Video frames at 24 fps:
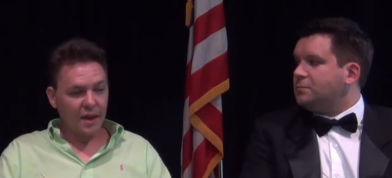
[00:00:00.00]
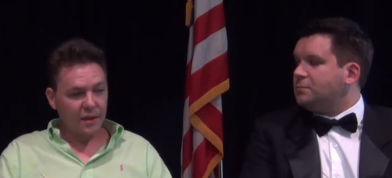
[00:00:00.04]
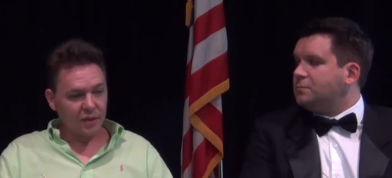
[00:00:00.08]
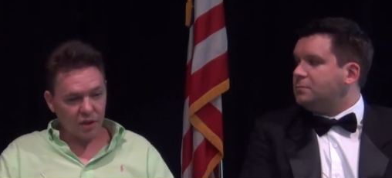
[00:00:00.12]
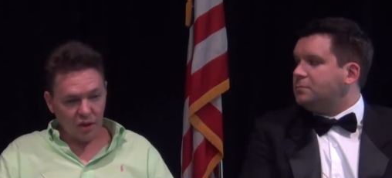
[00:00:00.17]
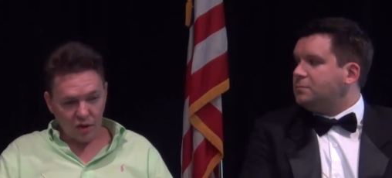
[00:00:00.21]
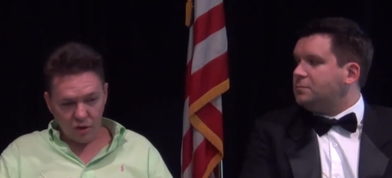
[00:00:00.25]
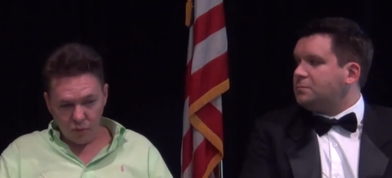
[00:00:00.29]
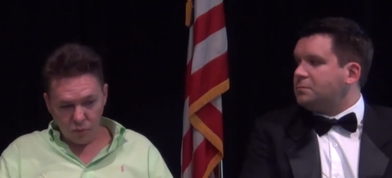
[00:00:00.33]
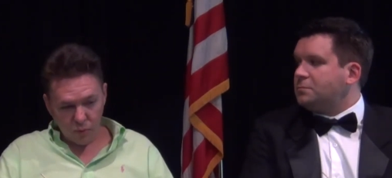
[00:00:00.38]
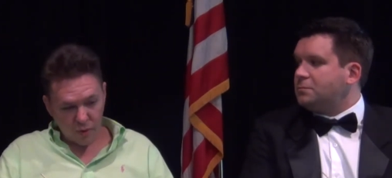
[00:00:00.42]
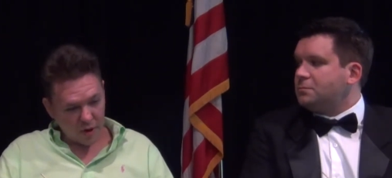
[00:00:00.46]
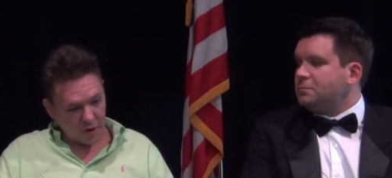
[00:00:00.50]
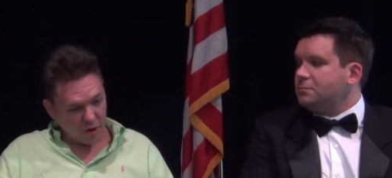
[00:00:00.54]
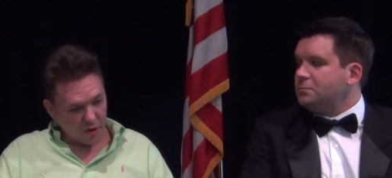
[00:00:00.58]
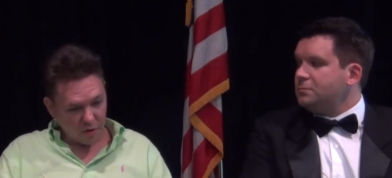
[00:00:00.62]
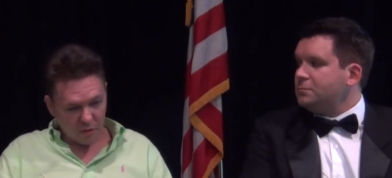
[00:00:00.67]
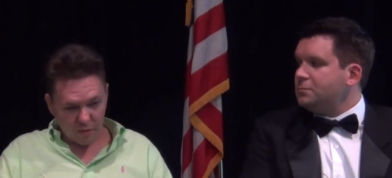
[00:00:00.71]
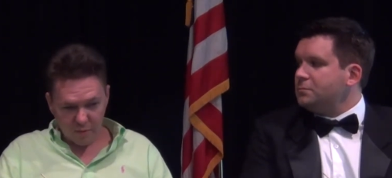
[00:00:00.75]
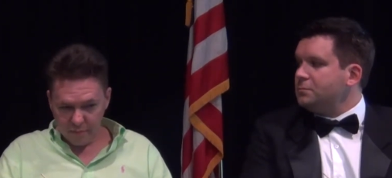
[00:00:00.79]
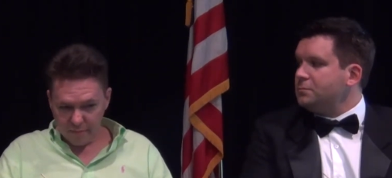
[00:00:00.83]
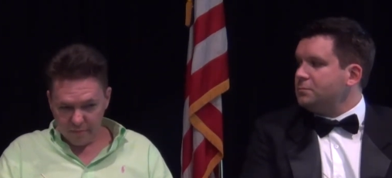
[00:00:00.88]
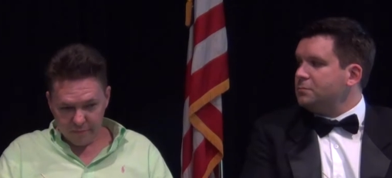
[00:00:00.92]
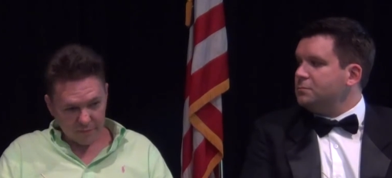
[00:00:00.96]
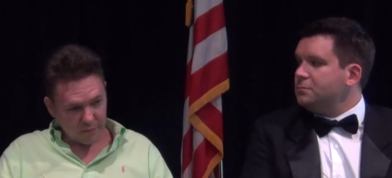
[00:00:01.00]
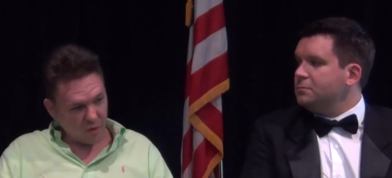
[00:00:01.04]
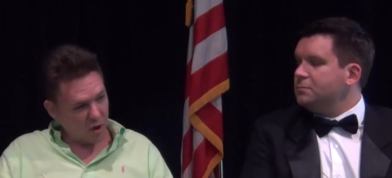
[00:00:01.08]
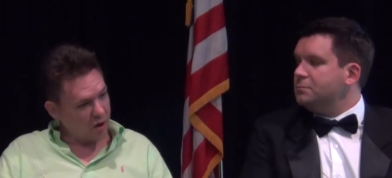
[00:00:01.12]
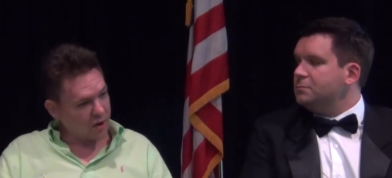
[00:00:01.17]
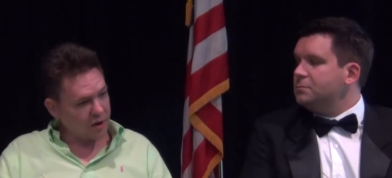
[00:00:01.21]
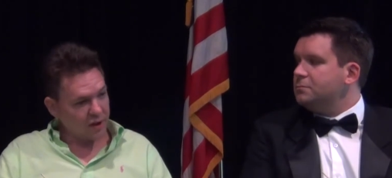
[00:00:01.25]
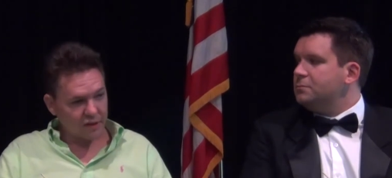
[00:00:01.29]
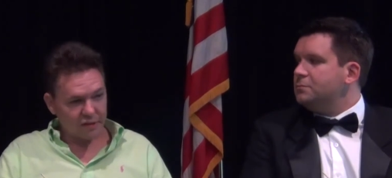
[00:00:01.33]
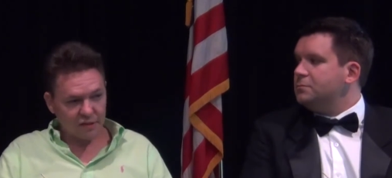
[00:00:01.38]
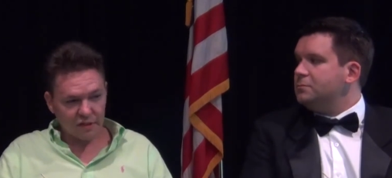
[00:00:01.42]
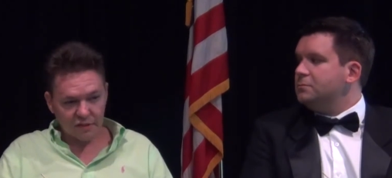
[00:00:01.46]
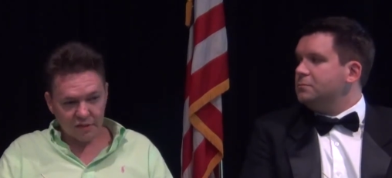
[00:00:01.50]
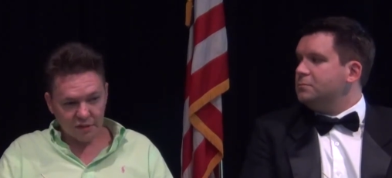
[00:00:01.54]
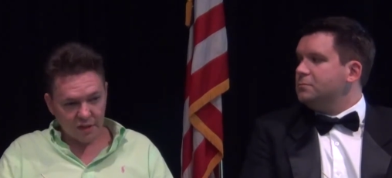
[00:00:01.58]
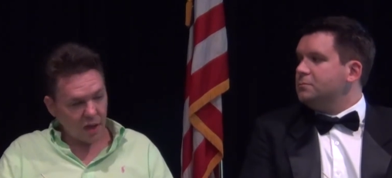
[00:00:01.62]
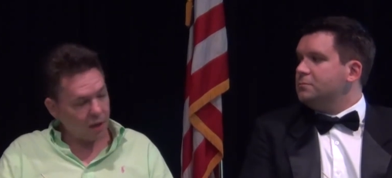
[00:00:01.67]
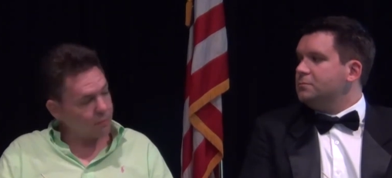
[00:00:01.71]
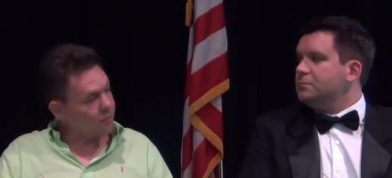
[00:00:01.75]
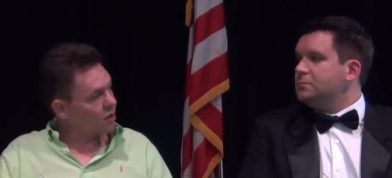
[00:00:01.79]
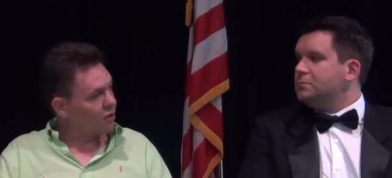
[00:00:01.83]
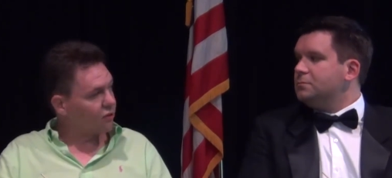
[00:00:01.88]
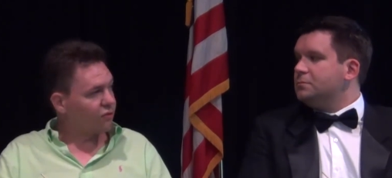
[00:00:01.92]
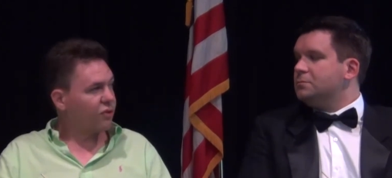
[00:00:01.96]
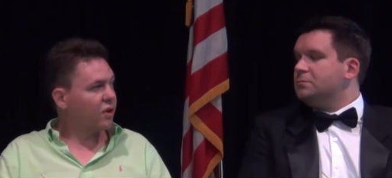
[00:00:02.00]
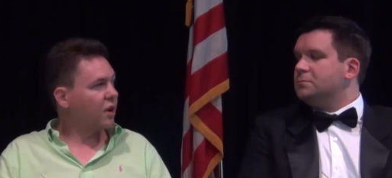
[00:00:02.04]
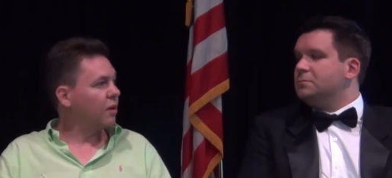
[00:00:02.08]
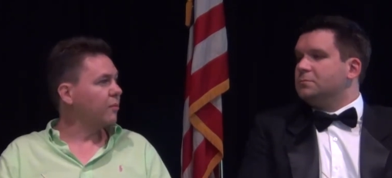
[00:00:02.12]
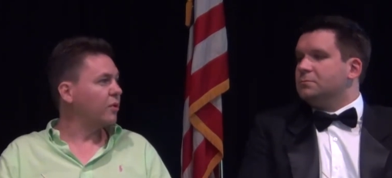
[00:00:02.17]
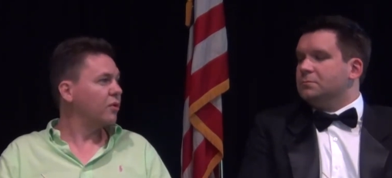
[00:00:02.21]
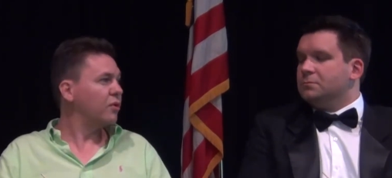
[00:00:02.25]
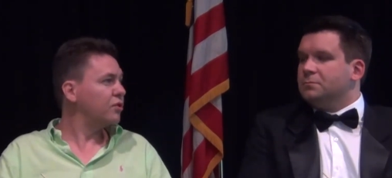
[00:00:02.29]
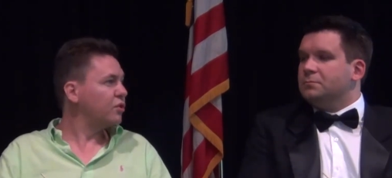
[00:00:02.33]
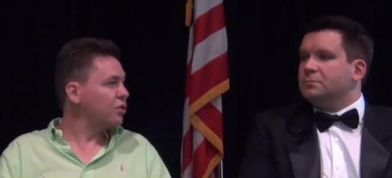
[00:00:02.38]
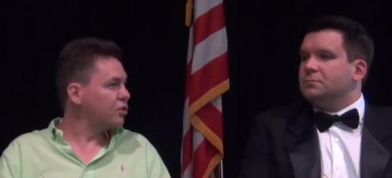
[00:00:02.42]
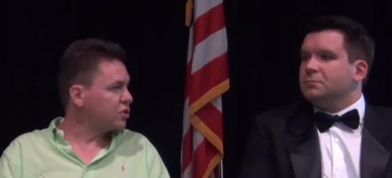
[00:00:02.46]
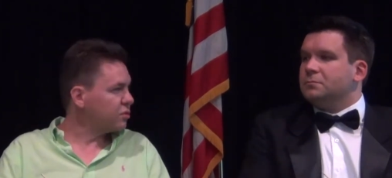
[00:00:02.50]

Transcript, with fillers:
Speaker 1: you know where your audience is coming from, who mm.